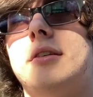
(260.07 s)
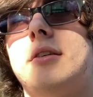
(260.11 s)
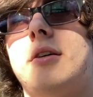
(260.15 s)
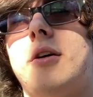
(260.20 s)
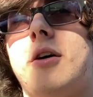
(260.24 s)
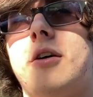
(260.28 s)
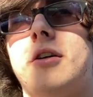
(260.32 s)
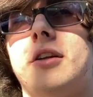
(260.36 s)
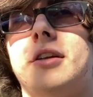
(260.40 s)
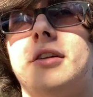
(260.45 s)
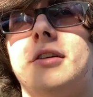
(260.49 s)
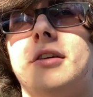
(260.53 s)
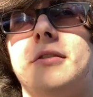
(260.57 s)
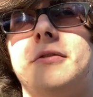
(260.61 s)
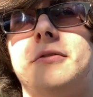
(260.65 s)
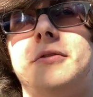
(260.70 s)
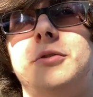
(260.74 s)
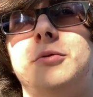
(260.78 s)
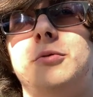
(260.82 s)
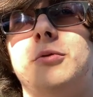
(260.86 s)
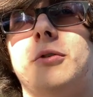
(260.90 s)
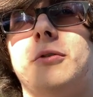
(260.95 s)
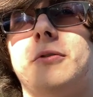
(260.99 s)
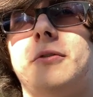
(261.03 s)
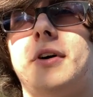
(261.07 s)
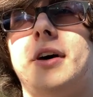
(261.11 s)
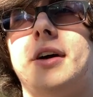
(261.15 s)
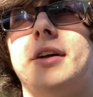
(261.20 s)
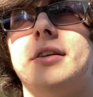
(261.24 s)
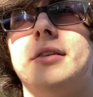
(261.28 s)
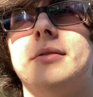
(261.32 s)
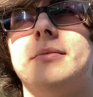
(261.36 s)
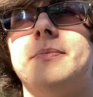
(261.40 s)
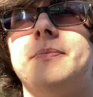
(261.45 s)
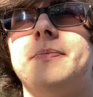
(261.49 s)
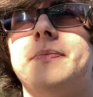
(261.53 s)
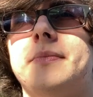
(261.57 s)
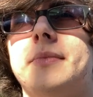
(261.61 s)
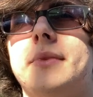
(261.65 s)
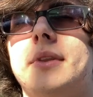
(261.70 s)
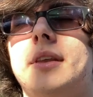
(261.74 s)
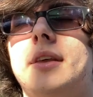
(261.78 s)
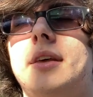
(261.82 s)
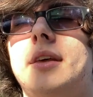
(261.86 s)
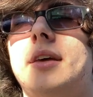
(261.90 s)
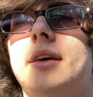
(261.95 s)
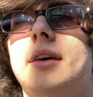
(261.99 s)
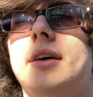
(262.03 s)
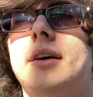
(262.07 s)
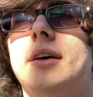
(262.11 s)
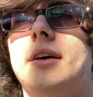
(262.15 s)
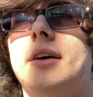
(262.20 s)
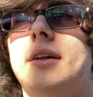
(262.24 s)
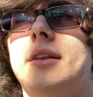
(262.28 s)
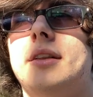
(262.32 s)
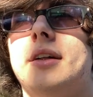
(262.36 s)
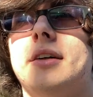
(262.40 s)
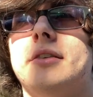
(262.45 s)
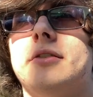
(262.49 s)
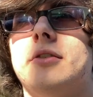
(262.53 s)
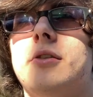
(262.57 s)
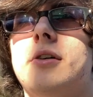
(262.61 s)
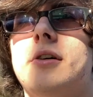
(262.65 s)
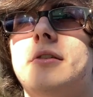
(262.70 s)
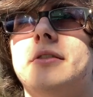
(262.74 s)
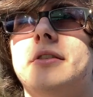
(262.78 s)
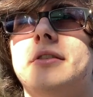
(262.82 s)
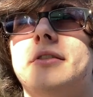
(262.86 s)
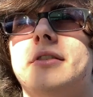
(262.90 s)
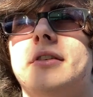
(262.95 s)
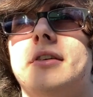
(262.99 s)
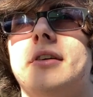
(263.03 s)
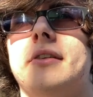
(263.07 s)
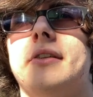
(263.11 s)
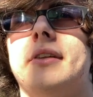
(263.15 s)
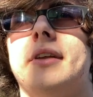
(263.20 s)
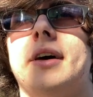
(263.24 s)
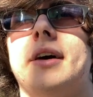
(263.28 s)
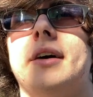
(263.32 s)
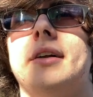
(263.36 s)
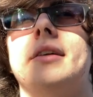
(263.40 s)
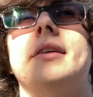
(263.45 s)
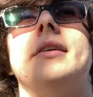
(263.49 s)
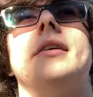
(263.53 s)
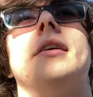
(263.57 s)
hard enough, you will find Him. That's all I have to say on that.